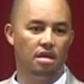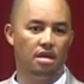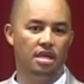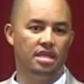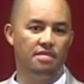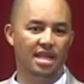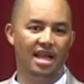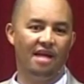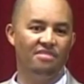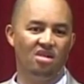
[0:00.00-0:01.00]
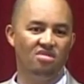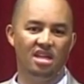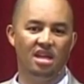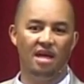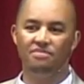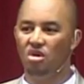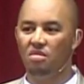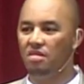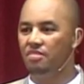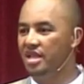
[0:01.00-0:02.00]
It seems like I'm the only
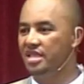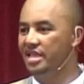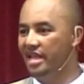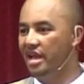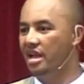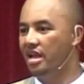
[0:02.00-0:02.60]
abnormal person here.